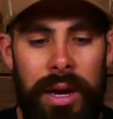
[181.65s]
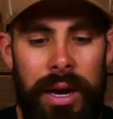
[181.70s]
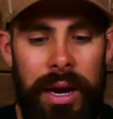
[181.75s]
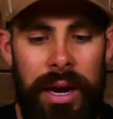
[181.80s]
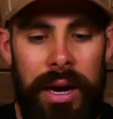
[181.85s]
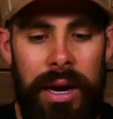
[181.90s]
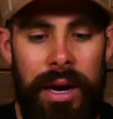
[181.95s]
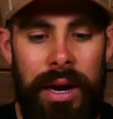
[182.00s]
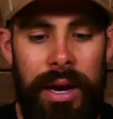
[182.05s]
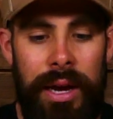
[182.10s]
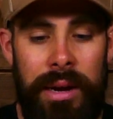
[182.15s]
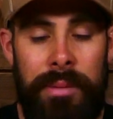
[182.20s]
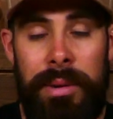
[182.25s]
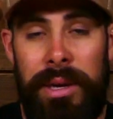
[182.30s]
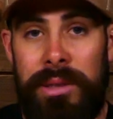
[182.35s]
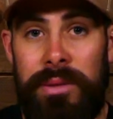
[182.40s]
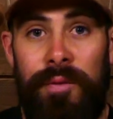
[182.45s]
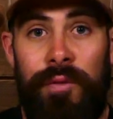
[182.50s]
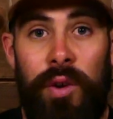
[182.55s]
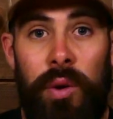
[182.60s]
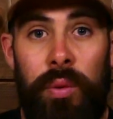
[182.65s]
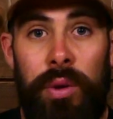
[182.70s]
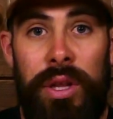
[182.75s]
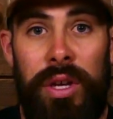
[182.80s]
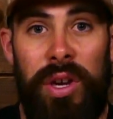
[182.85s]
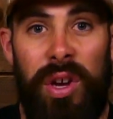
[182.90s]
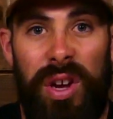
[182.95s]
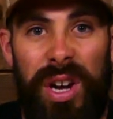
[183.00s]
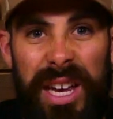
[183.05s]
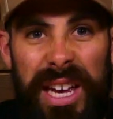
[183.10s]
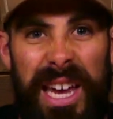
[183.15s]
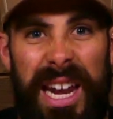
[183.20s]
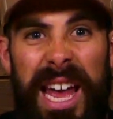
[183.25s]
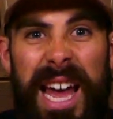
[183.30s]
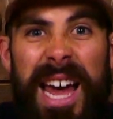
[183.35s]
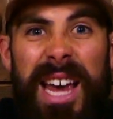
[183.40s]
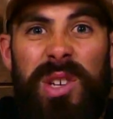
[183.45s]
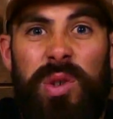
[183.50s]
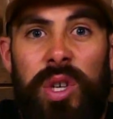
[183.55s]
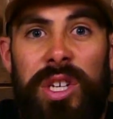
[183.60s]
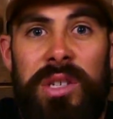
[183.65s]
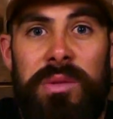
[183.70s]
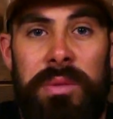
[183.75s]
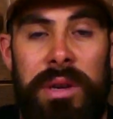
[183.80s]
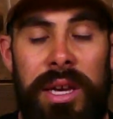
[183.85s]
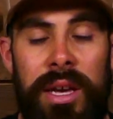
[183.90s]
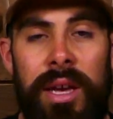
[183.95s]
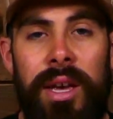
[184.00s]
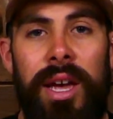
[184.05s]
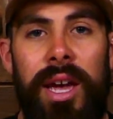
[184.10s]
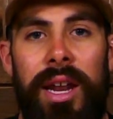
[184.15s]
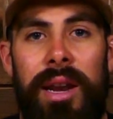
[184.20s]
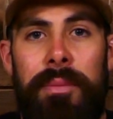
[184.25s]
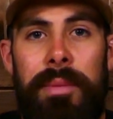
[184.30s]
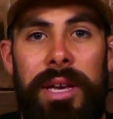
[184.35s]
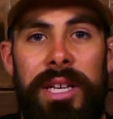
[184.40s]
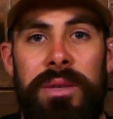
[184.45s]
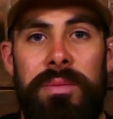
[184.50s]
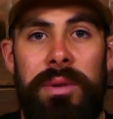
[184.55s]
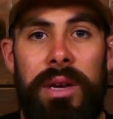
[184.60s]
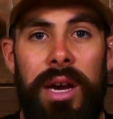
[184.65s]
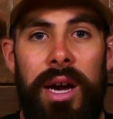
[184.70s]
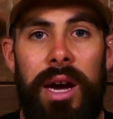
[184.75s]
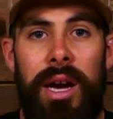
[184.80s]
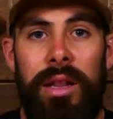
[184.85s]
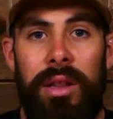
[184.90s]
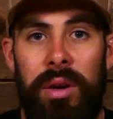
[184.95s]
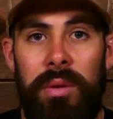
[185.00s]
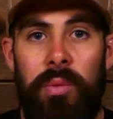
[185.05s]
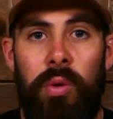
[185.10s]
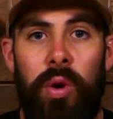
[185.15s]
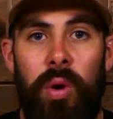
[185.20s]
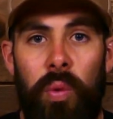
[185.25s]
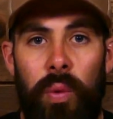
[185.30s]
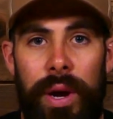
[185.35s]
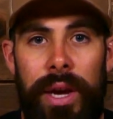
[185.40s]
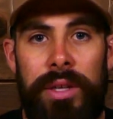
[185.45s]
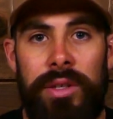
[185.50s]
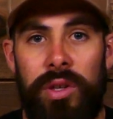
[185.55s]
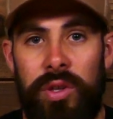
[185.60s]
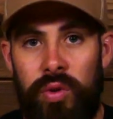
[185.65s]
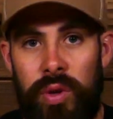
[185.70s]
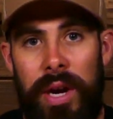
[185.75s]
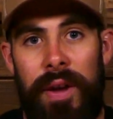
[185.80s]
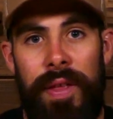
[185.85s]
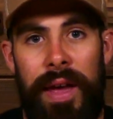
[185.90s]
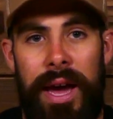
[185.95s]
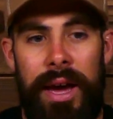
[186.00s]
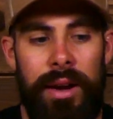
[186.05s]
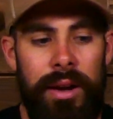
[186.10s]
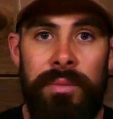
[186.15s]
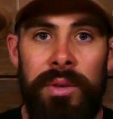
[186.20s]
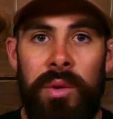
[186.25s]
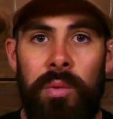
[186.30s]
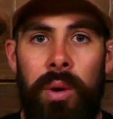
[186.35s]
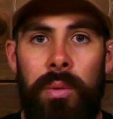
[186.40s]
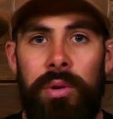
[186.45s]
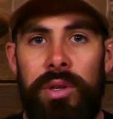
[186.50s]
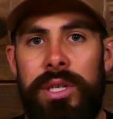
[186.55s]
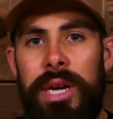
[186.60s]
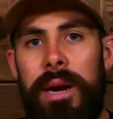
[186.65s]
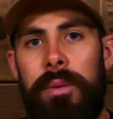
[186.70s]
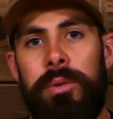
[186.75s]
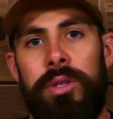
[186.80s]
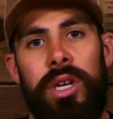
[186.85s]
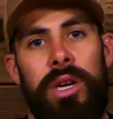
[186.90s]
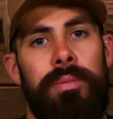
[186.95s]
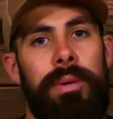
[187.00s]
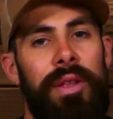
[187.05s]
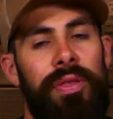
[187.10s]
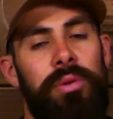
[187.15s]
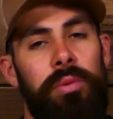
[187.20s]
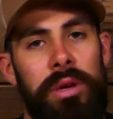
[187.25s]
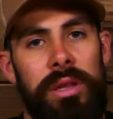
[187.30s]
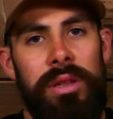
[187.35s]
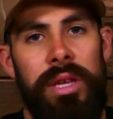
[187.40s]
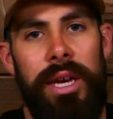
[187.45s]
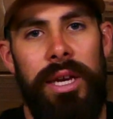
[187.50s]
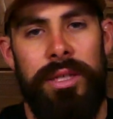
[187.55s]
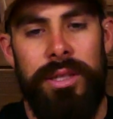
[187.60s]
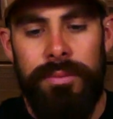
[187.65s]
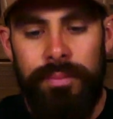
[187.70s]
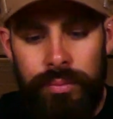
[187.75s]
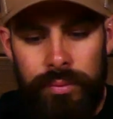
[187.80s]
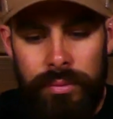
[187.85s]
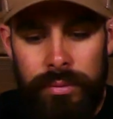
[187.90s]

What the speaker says: And it makes me feel really good. It kind of hydrates me and it makes me a little more awake. So try that. One more time, talk about three things.